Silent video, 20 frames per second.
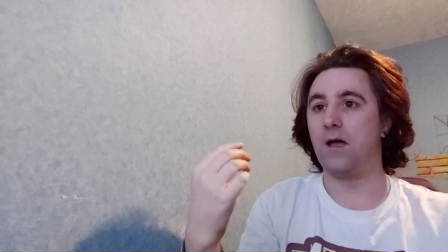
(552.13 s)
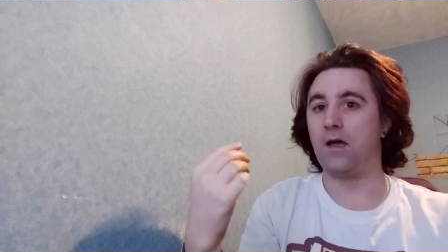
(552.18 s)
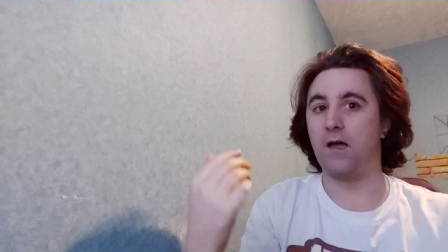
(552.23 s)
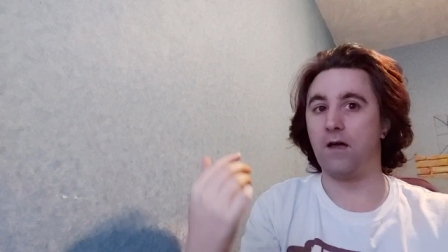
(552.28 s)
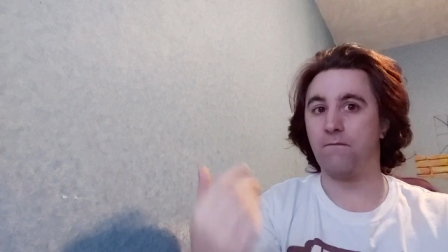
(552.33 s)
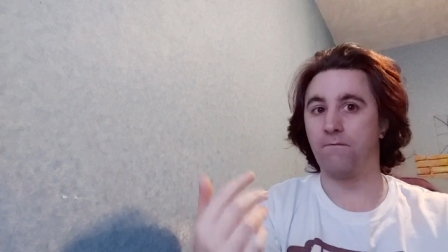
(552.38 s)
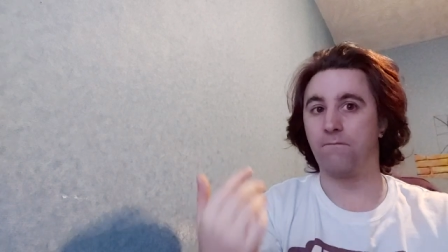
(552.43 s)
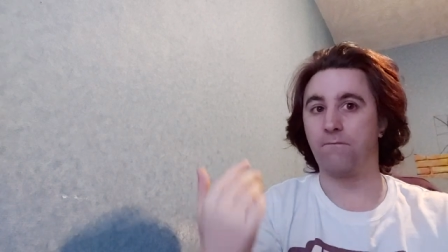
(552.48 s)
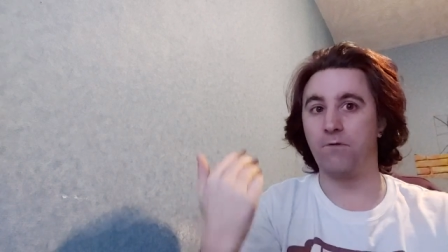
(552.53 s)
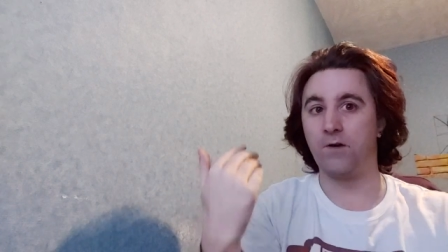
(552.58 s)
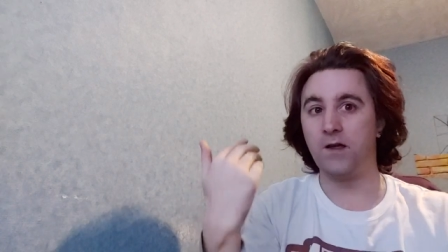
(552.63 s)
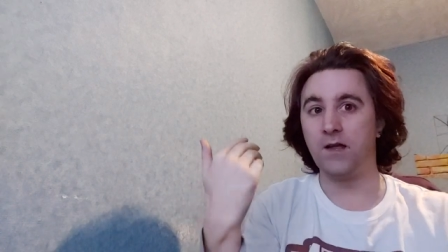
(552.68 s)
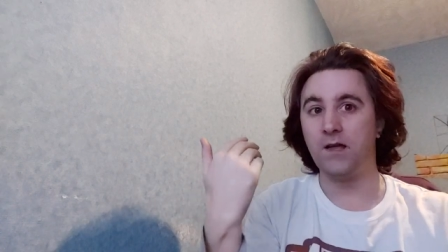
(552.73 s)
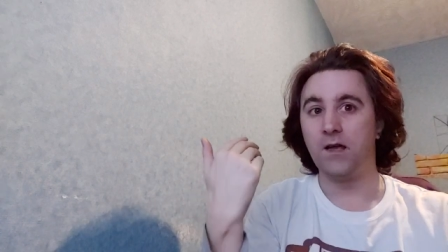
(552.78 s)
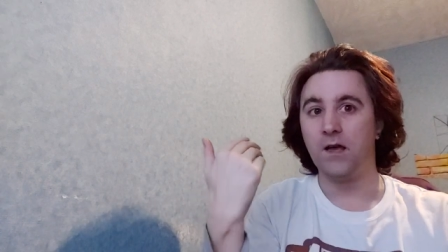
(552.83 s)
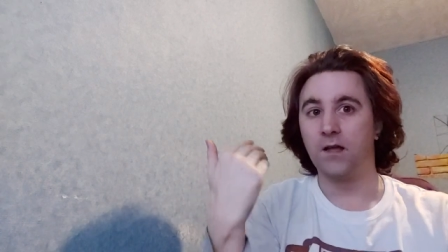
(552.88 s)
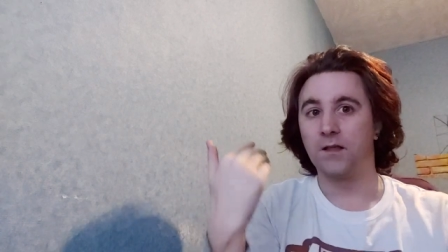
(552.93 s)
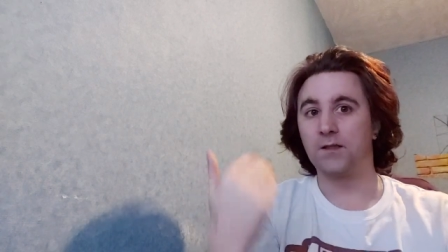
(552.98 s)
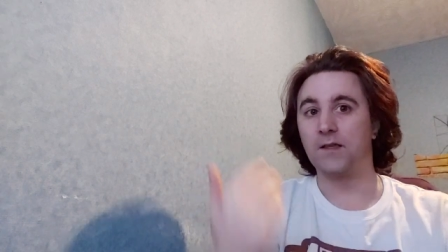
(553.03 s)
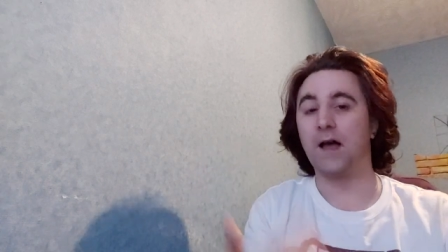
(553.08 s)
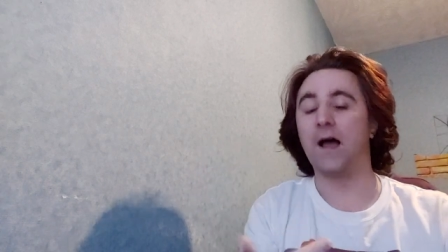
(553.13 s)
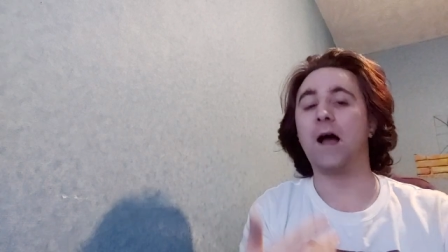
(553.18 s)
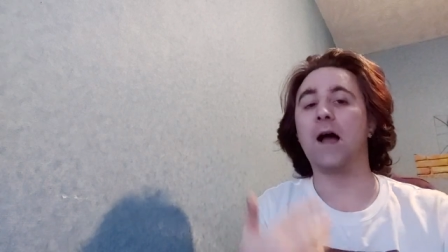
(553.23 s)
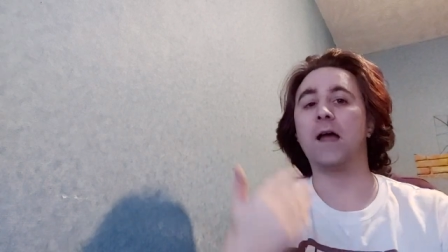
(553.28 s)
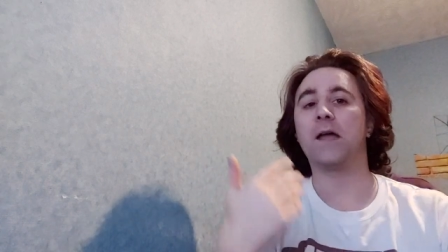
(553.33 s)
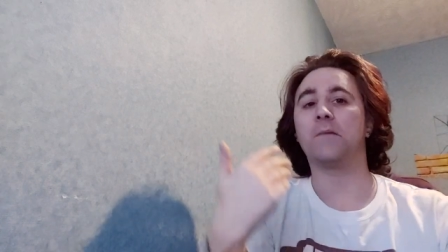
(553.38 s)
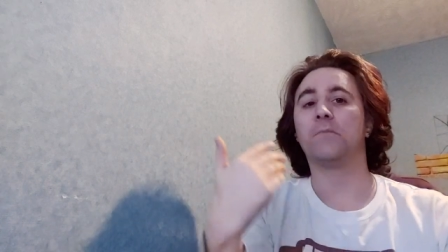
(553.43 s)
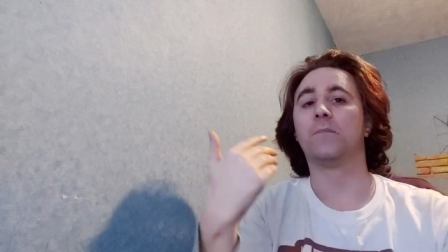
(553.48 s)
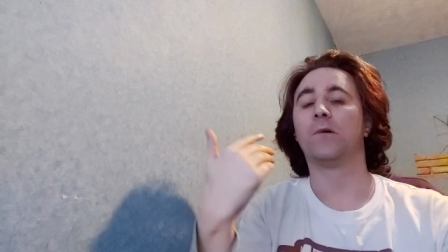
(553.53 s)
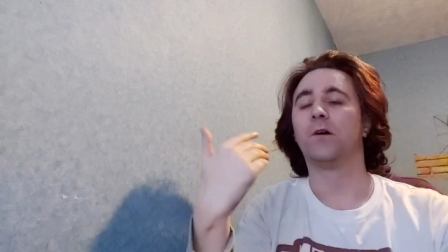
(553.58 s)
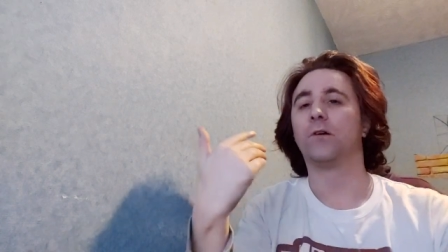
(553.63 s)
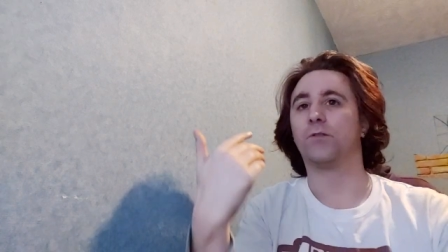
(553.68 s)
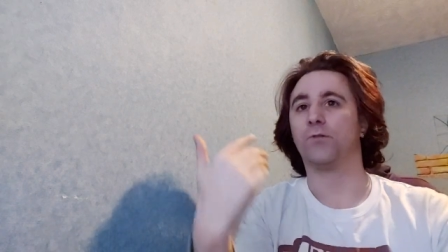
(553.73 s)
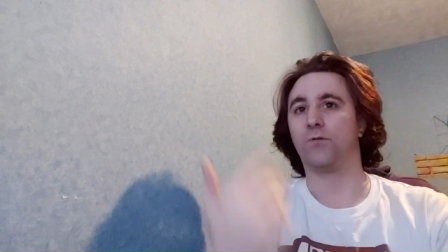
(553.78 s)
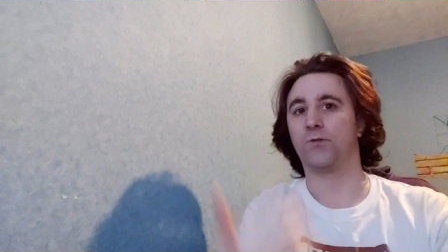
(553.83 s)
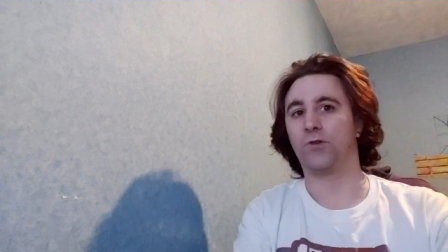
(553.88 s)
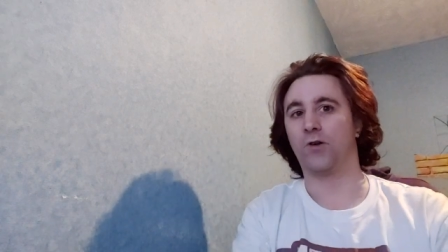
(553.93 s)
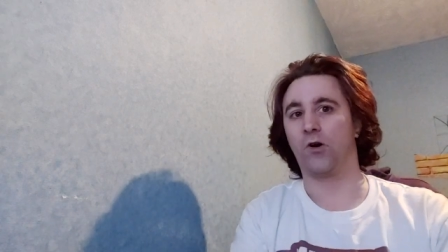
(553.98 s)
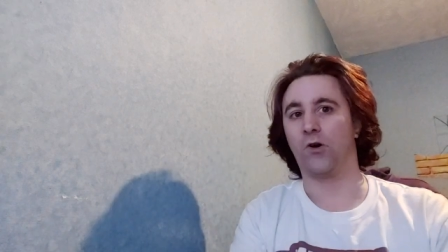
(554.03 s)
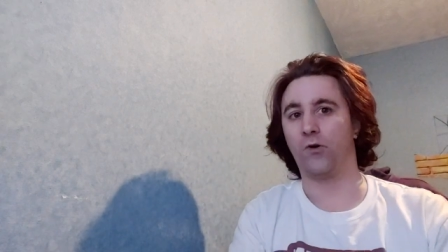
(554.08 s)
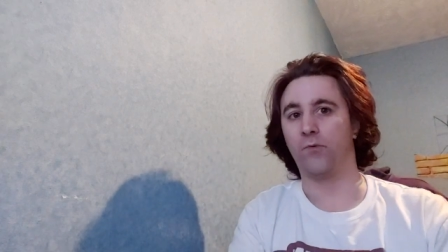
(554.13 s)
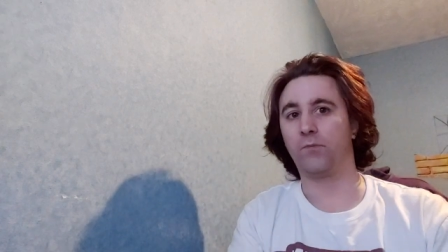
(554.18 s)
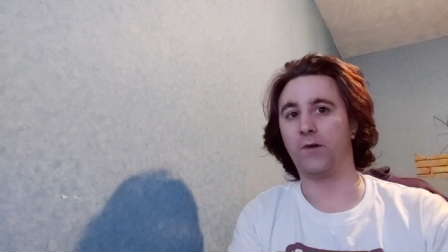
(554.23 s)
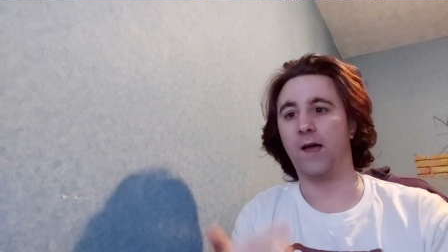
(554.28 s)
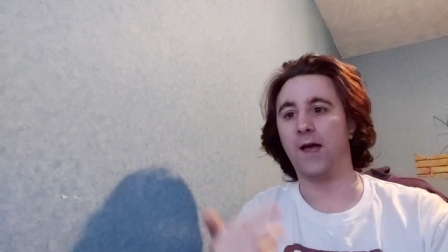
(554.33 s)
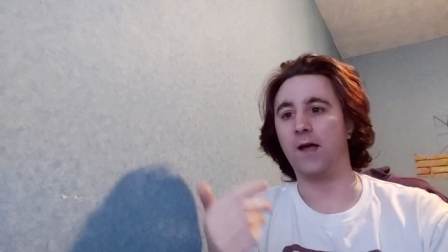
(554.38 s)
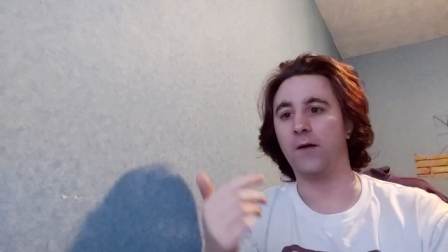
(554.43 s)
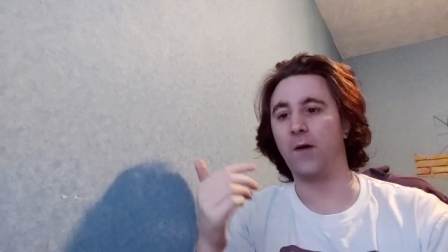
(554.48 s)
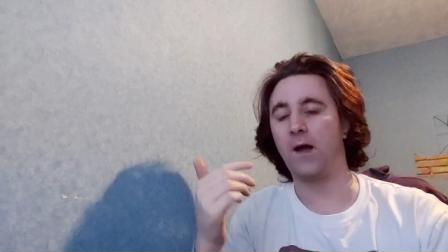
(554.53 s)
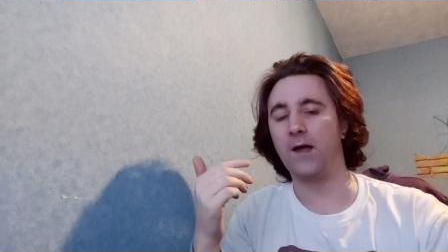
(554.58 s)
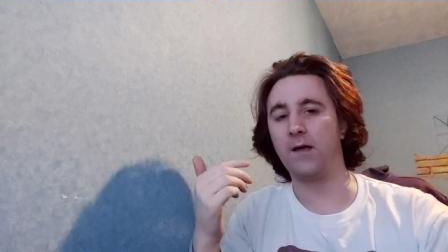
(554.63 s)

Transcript: every time there is a home game,